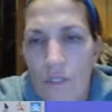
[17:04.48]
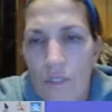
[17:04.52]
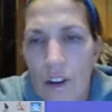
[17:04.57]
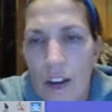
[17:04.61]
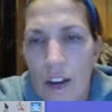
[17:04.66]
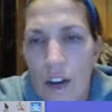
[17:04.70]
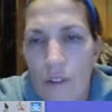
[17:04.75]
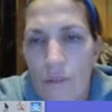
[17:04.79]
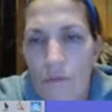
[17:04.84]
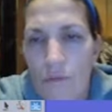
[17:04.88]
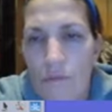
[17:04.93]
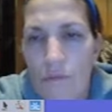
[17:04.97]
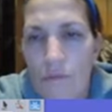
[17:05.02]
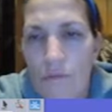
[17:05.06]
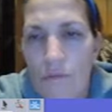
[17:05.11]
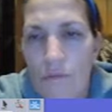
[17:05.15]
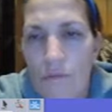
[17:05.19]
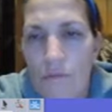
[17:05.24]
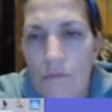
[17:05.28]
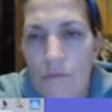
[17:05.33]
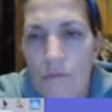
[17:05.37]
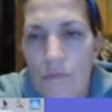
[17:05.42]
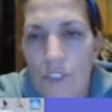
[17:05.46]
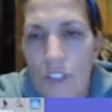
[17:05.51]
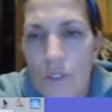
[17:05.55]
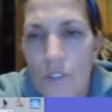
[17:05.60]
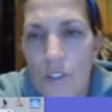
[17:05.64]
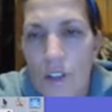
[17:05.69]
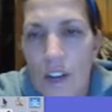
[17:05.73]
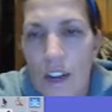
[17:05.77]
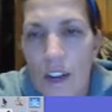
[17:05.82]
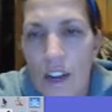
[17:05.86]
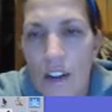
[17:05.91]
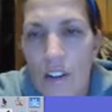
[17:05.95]
come up, come
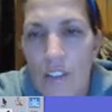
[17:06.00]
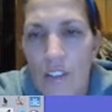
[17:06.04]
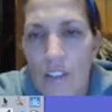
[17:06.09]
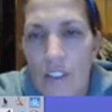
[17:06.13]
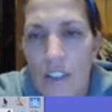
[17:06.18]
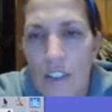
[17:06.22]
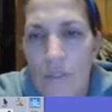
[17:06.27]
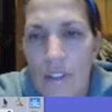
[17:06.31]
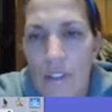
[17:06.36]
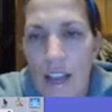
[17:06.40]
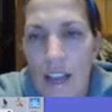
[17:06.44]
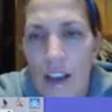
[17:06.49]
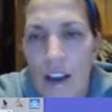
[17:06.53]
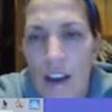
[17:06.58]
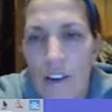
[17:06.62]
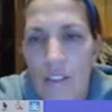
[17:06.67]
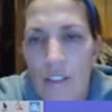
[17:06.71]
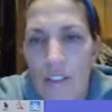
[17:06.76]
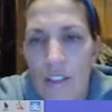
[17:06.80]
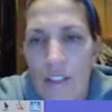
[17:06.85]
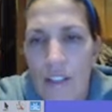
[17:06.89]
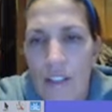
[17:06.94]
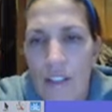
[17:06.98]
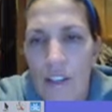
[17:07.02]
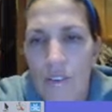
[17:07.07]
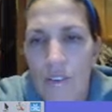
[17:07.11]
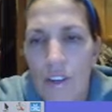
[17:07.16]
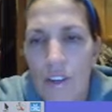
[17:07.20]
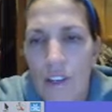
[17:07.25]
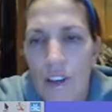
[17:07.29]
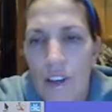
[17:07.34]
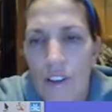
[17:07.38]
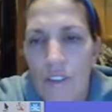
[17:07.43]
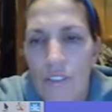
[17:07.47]
around, come down, and there we
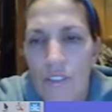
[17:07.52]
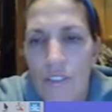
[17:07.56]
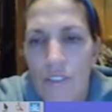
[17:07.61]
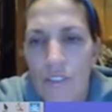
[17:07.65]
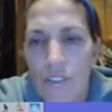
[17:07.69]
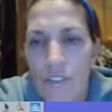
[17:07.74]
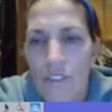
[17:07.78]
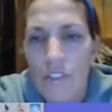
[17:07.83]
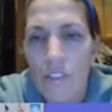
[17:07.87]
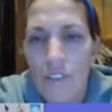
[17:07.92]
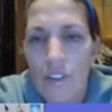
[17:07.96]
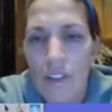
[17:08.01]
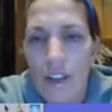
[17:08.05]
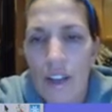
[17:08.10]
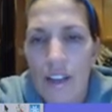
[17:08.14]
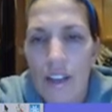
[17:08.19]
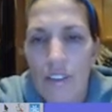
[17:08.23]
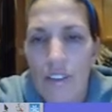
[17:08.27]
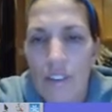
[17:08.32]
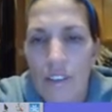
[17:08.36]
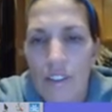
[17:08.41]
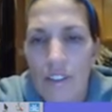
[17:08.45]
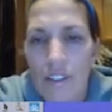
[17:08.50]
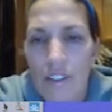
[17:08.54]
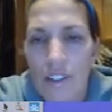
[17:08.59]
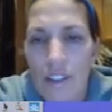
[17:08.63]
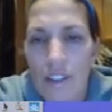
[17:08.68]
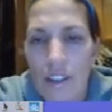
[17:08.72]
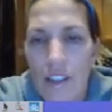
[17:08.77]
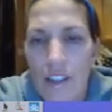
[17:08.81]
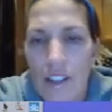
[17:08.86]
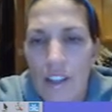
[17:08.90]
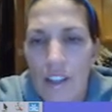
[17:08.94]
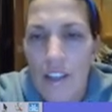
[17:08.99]
go. Okay.
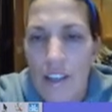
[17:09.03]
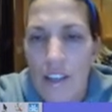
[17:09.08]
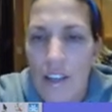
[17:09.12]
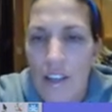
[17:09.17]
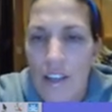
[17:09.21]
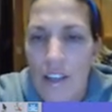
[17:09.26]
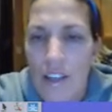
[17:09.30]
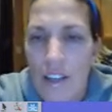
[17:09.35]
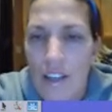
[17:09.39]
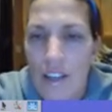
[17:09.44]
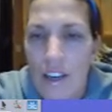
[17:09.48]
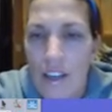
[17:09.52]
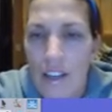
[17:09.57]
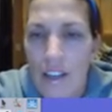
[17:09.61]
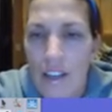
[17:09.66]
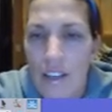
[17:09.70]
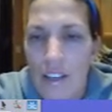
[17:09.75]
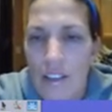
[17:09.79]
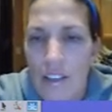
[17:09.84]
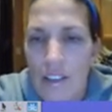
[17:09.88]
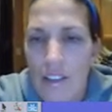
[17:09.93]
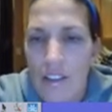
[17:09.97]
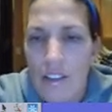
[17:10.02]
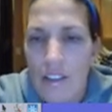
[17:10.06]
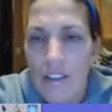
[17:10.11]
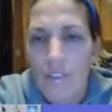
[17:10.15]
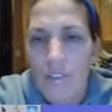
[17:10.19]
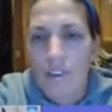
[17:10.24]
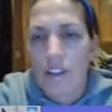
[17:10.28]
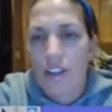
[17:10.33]
And there